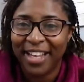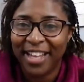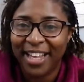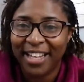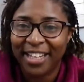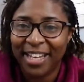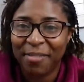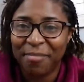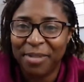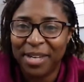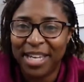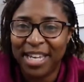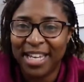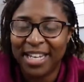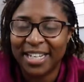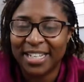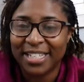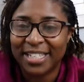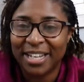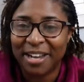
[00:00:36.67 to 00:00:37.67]
Let me get
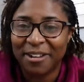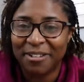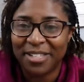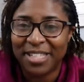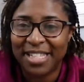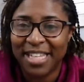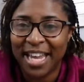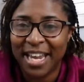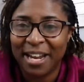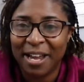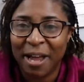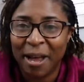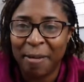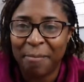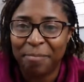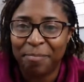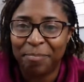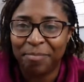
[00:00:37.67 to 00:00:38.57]
us all set up.